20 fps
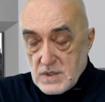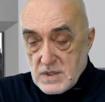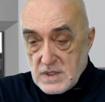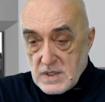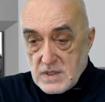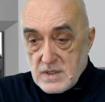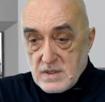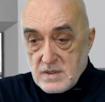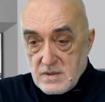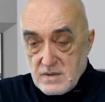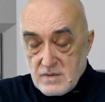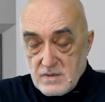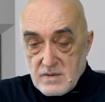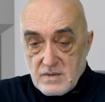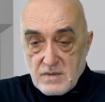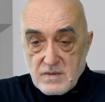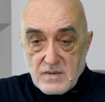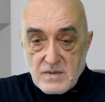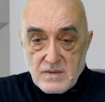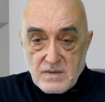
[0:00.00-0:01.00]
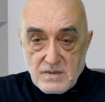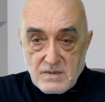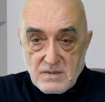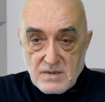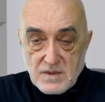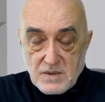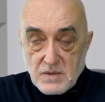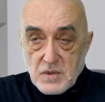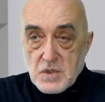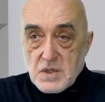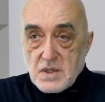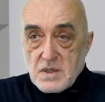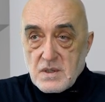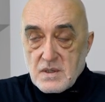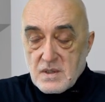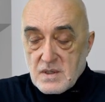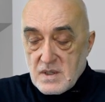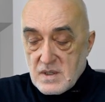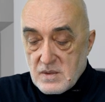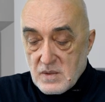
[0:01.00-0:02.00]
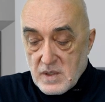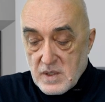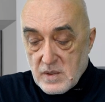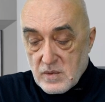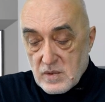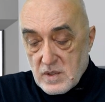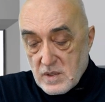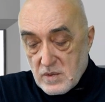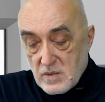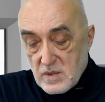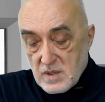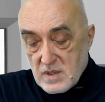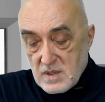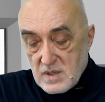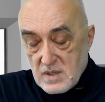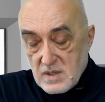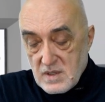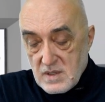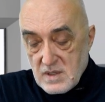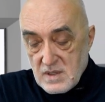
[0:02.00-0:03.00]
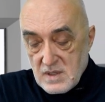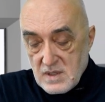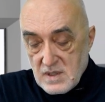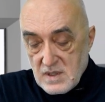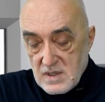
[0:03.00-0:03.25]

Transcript: add to finish this video?